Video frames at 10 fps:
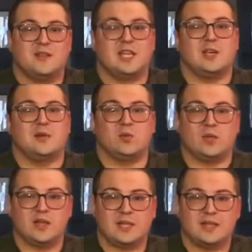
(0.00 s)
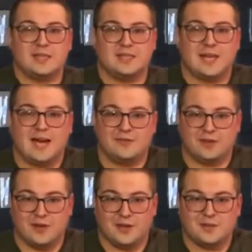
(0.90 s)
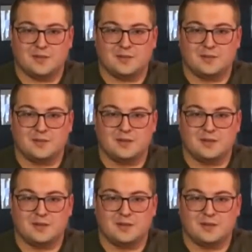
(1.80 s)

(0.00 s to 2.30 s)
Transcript: that he would willingly die for us.